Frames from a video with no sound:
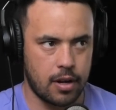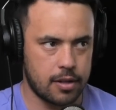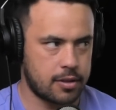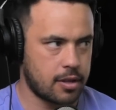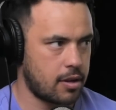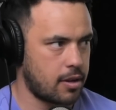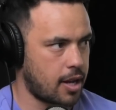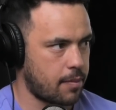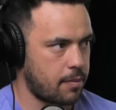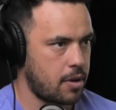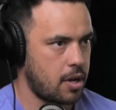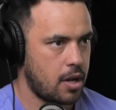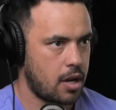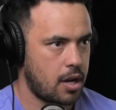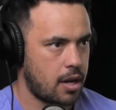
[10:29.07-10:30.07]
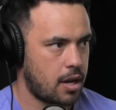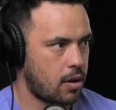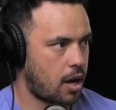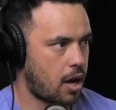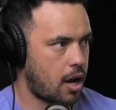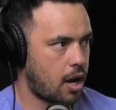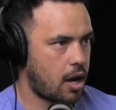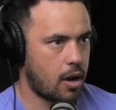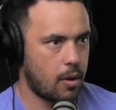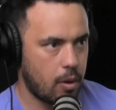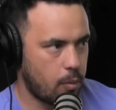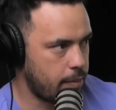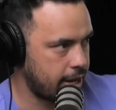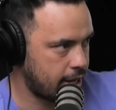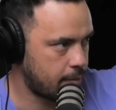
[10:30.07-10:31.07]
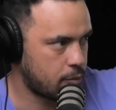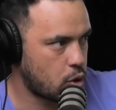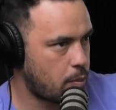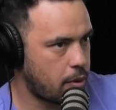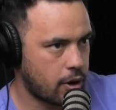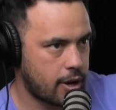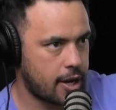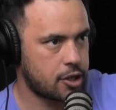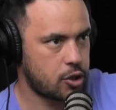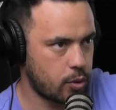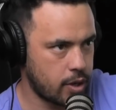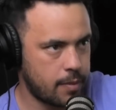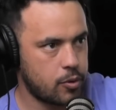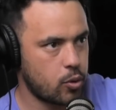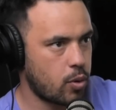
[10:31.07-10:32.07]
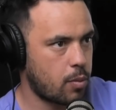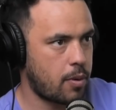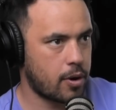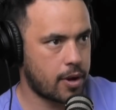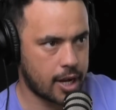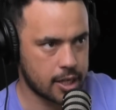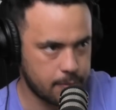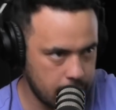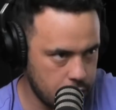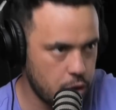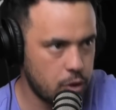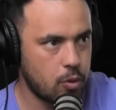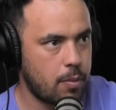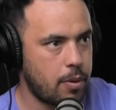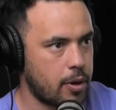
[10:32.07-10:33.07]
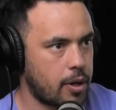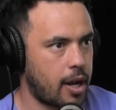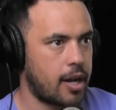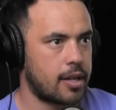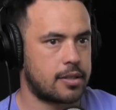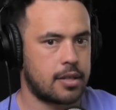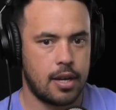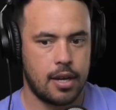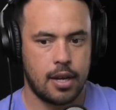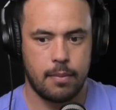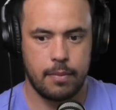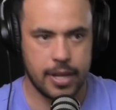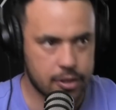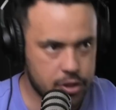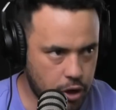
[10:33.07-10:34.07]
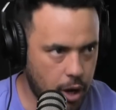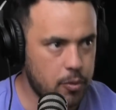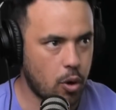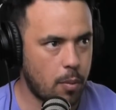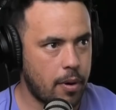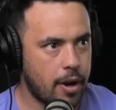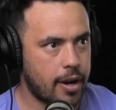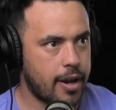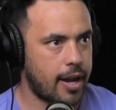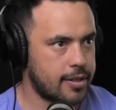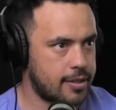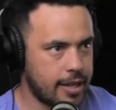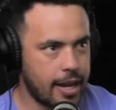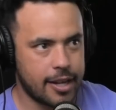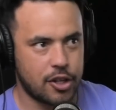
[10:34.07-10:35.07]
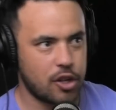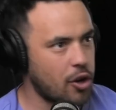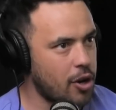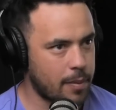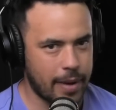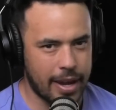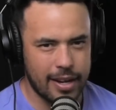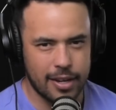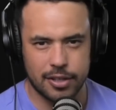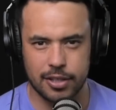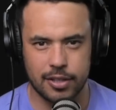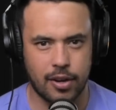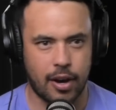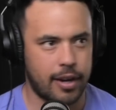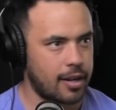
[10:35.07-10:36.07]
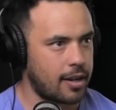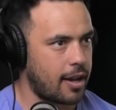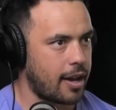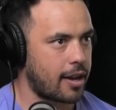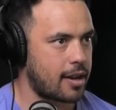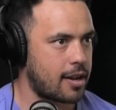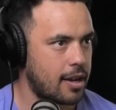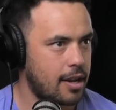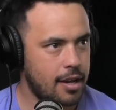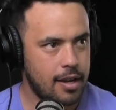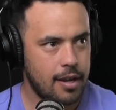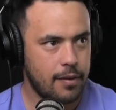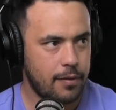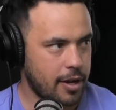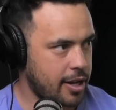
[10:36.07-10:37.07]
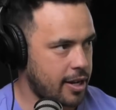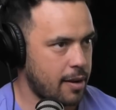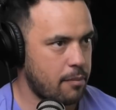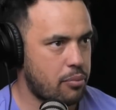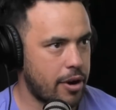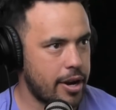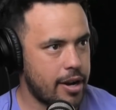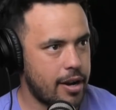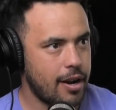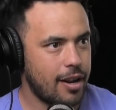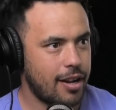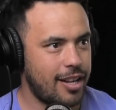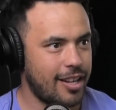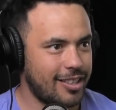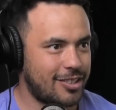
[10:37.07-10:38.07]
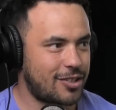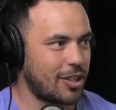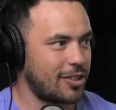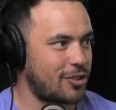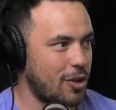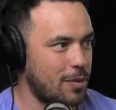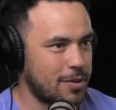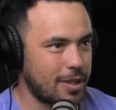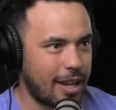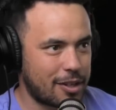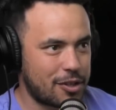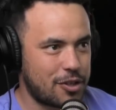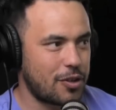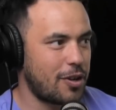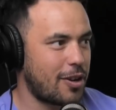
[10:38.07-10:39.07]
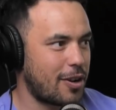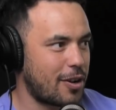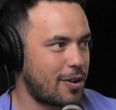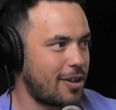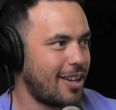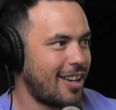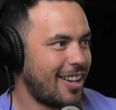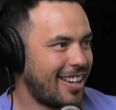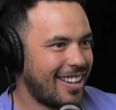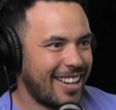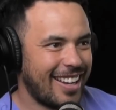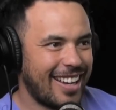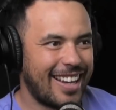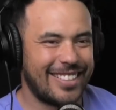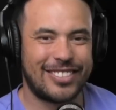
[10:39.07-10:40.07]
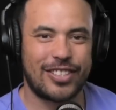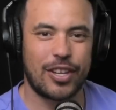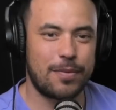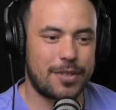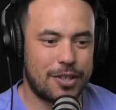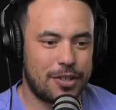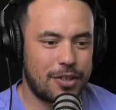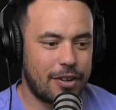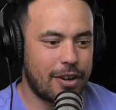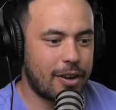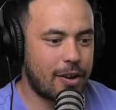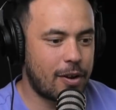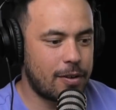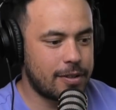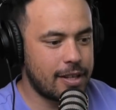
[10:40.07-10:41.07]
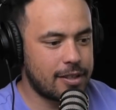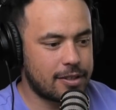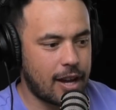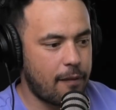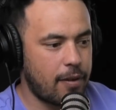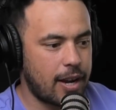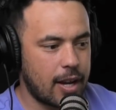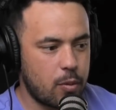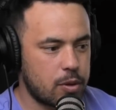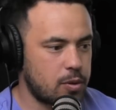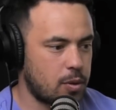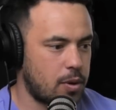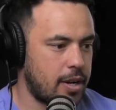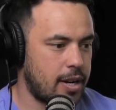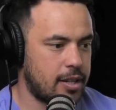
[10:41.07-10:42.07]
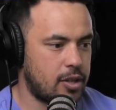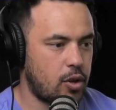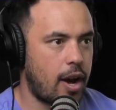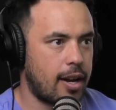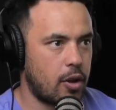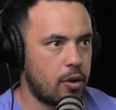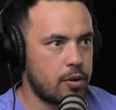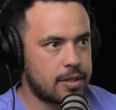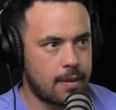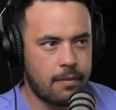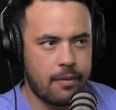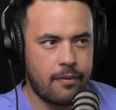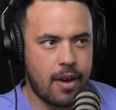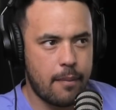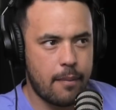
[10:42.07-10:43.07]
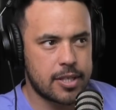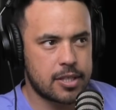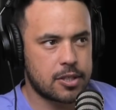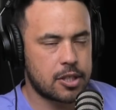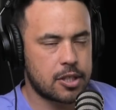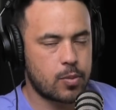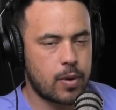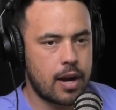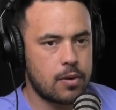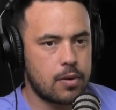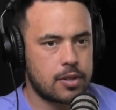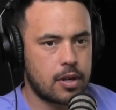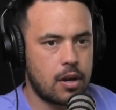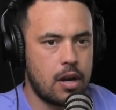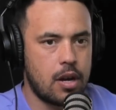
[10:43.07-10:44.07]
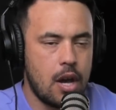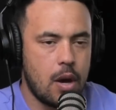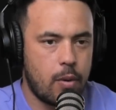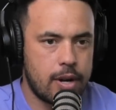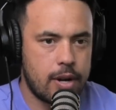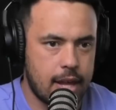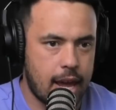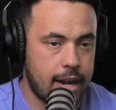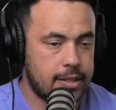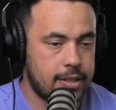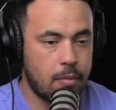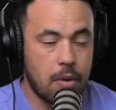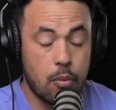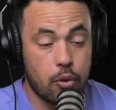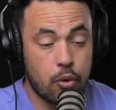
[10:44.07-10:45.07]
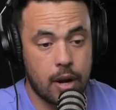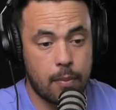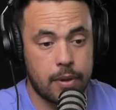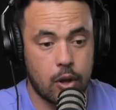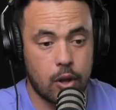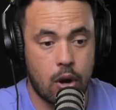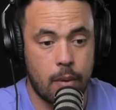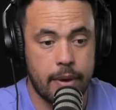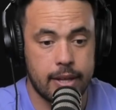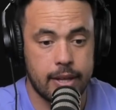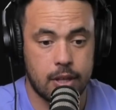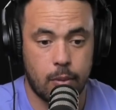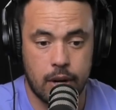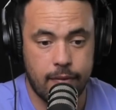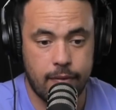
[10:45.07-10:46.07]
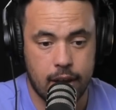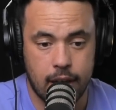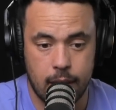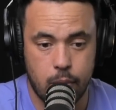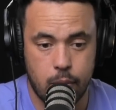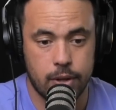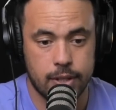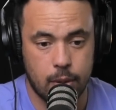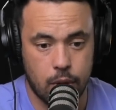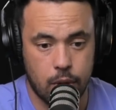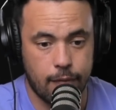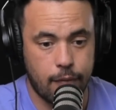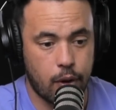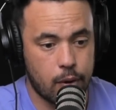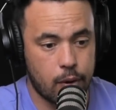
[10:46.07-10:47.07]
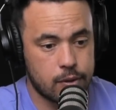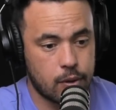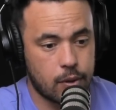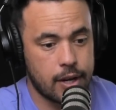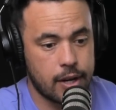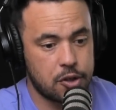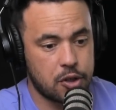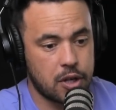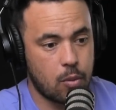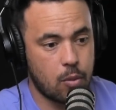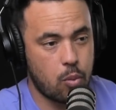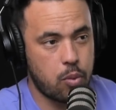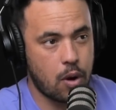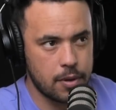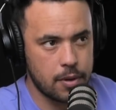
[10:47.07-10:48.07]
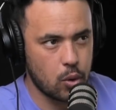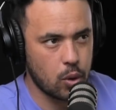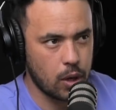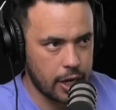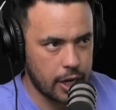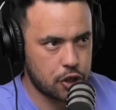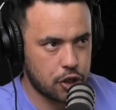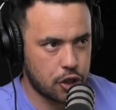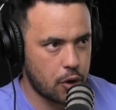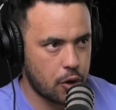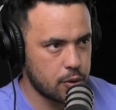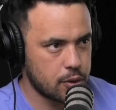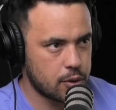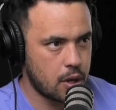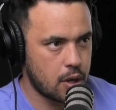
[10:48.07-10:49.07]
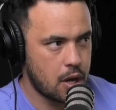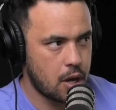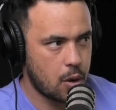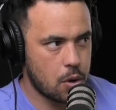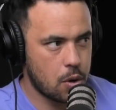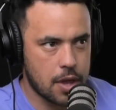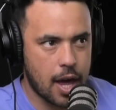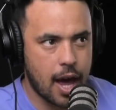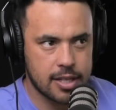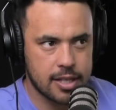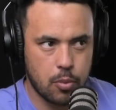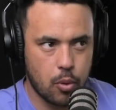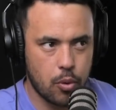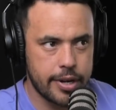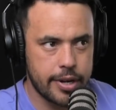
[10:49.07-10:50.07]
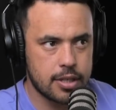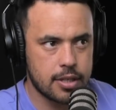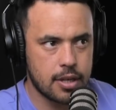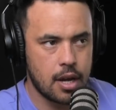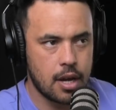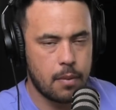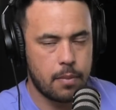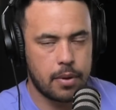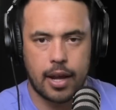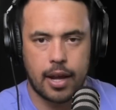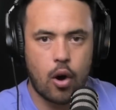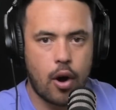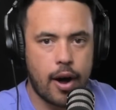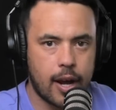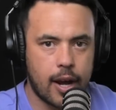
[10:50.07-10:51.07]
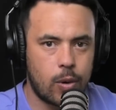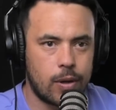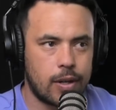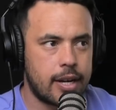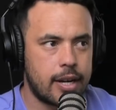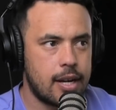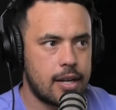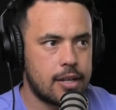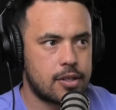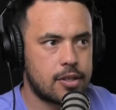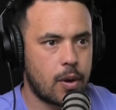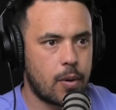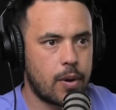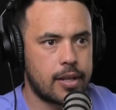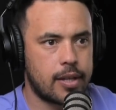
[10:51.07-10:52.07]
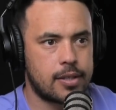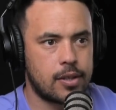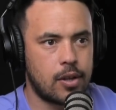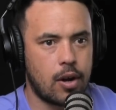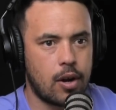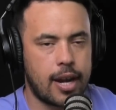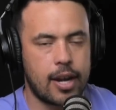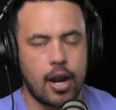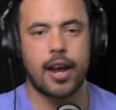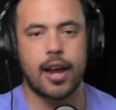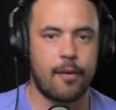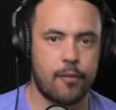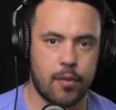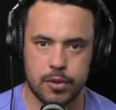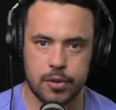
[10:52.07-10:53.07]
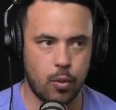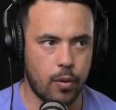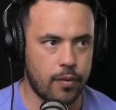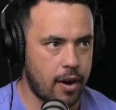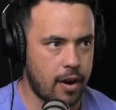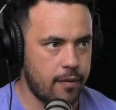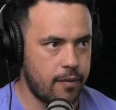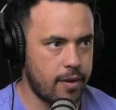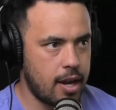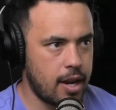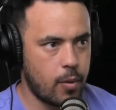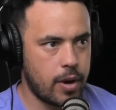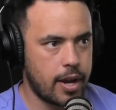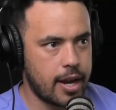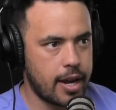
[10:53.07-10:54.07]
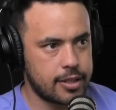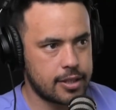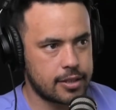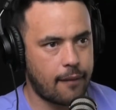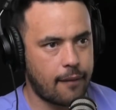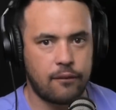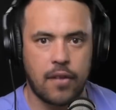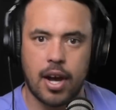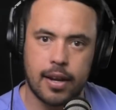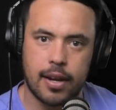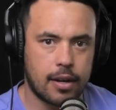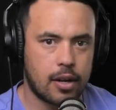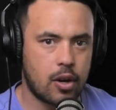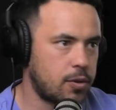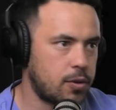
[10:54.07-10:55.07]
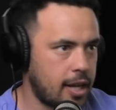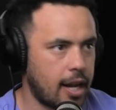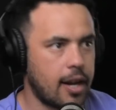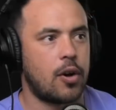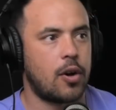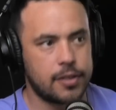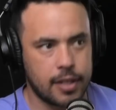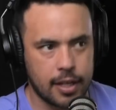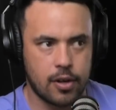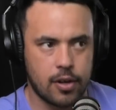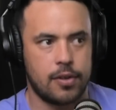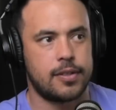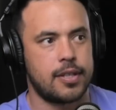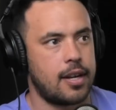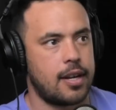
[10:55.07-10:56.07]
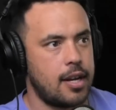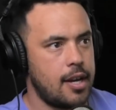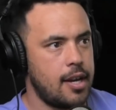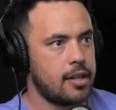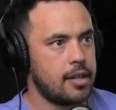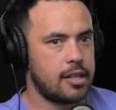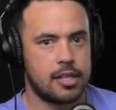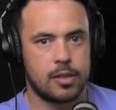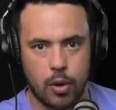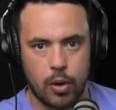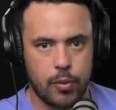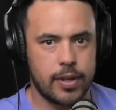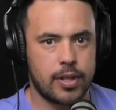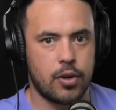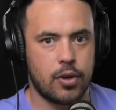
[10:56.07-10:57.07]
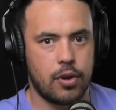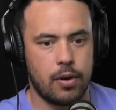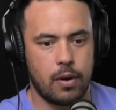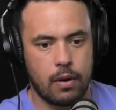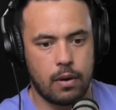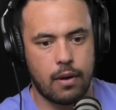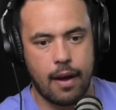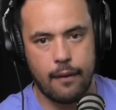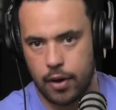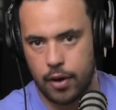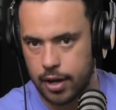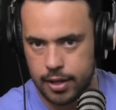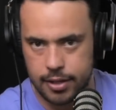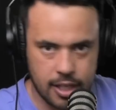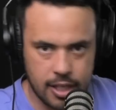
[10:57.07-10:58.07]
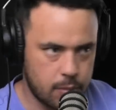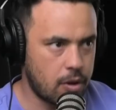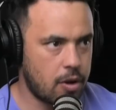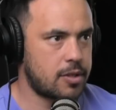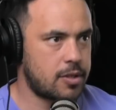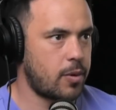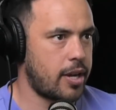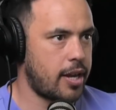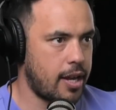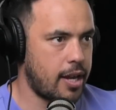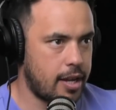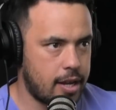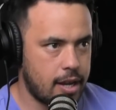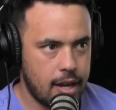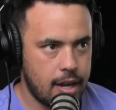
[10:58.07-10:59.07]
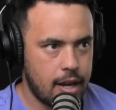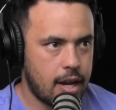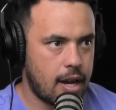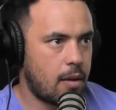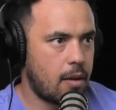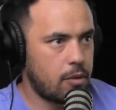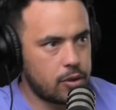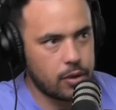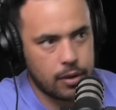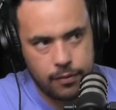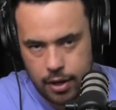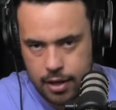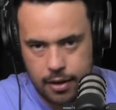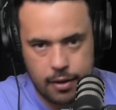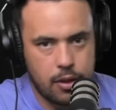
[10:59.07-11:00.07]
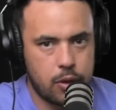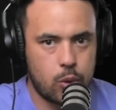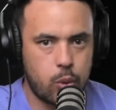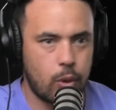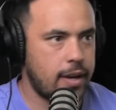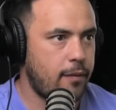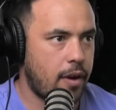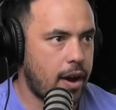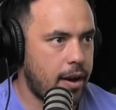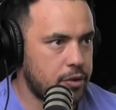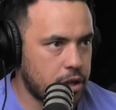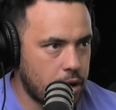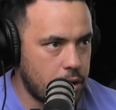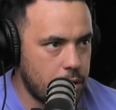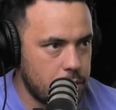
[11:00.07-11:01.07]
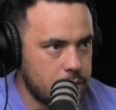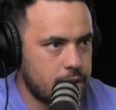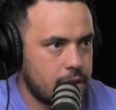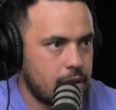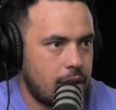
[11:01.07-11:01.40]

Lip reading: So, like, me and him do a podcast, you and him do a podcast, me and you do a podcast. Scope do a podcast. Yeah, you know what I mean? It's just kind of like fucking inbred in terms of like studio, in terms of studio content. So I feel like we're sort of going to dilute some of our message as well. So and someone brought it up in the comments. So one of our key points that we're going to focus on next year, we'll probably do less shows with us boys, but like higher quality. So it's not, and I come from a school of Gary Vee where it's just like fucking content. This is what we do. We write fucking 6 blogs a week. We're doing fucking 25 shows. Yeah.